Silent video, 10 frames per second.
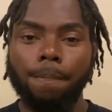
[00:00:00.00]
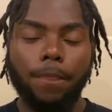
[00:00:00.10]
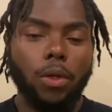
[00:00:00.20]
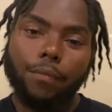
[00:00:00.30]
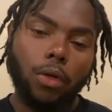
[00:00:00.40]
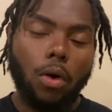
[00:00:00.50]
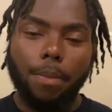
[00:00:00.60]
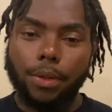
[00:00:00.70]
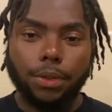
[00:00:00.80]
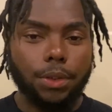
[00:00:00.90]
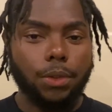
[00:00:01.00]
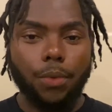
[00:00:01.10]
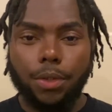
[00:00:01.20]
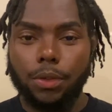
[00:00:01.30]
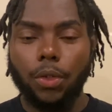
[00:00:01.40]
You never know a person's
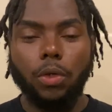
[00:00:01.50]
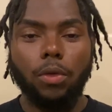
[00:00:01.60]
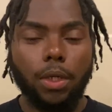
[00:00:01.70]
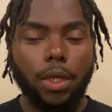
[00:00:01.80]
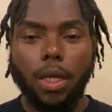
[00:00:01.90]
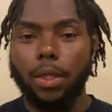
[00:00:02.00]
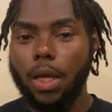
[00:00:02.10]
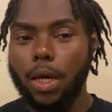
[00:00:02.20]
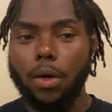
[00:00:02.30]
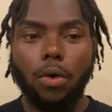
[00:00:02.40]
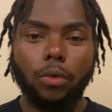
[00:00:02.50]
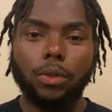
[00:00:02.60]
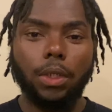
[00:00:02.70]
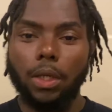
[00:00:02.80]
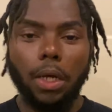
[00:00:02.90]
situation. So you looking at it like, oh,
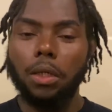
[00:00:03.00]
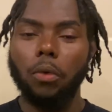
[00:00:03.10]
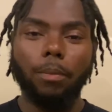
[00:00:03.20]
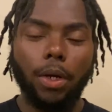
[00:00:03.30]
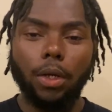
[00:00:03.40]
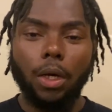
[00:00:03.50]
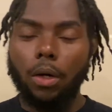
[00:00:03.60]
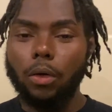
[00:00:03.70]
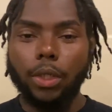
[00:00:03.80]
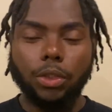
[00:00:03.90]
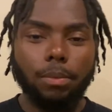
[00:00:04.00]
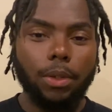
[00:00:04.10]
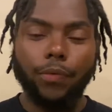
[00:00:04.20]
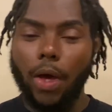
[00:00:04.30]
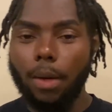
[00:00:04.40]
there ain't no money, or they should be
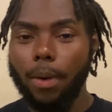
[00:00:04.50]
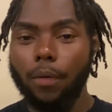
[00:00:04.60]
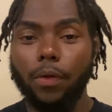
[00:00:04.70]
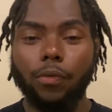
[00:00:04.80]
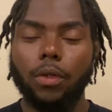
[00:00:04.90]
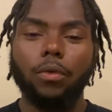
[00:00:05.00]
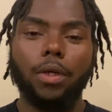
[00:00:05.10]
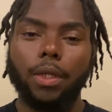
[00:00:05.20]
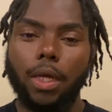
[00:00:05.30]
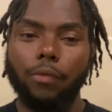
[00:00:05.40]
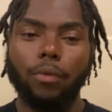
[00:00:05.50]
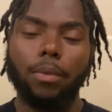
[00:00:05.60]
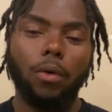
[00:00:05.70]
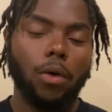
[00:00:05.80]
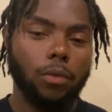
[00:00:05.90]
sad about this, and you looking at it from
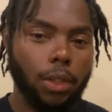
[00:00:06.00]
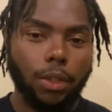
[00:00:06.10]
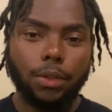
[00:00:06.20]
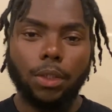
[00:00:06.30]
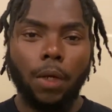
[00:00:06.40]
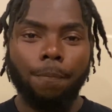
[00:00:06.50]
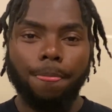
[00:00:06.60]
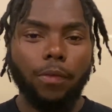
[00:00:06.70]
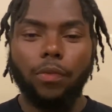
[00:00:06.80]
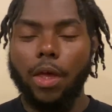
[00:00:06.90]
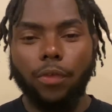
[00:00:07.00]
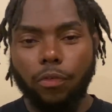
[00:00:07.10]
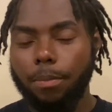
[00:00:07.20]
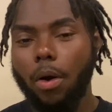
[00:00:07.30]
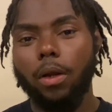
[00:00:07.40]
your own lens.
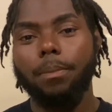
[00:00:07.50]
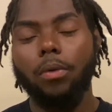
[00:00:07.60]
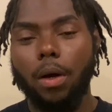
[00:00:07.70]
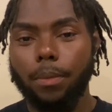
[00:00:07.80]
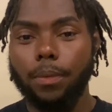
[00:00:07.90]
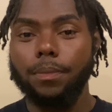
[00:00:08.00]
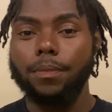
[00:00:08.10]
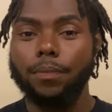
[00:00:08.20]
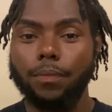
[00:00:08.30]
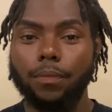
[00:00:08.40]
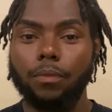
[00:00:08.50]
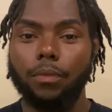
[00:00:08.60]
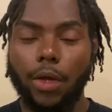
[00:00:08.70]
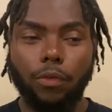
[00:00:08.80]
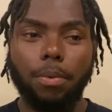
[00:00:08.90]
That's a part of the problem.
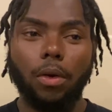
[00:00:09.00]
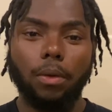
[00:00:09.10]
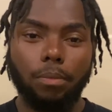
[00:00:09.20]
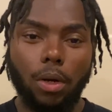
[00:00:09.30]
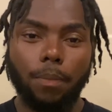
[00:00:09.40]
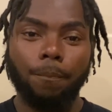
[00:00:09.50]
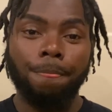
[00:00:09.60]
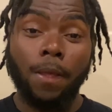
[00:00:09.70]
That's a part of the problem.